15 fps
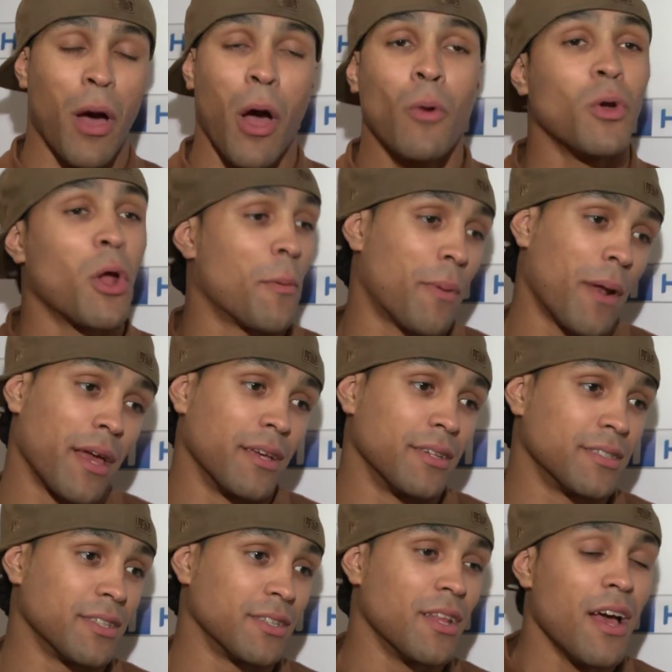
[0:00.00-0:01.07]
polo
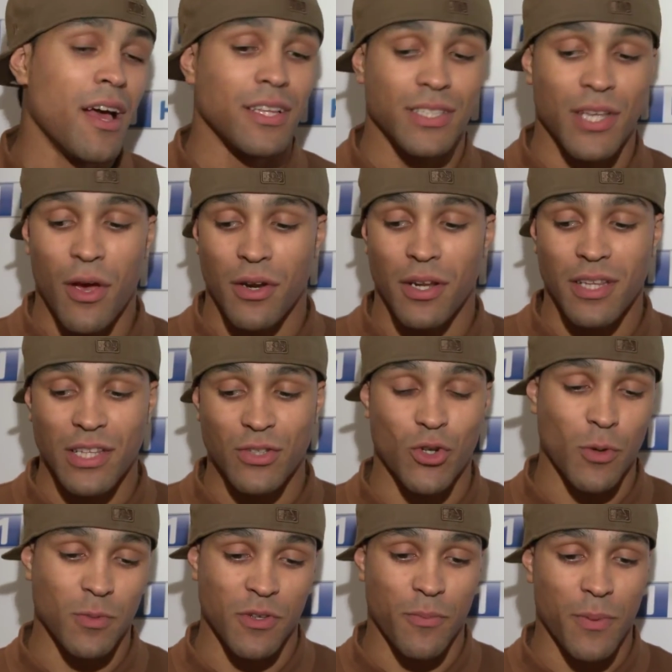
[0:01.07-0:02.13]
players and turning these
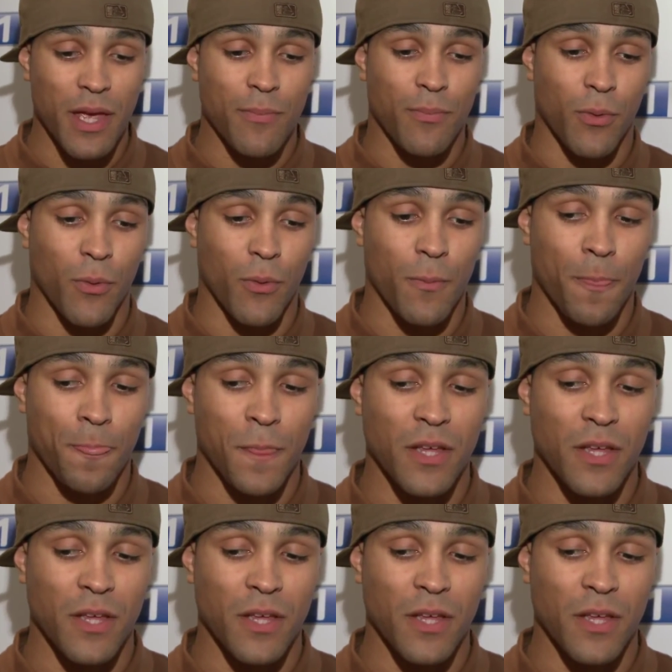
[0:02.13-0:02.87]
groups of people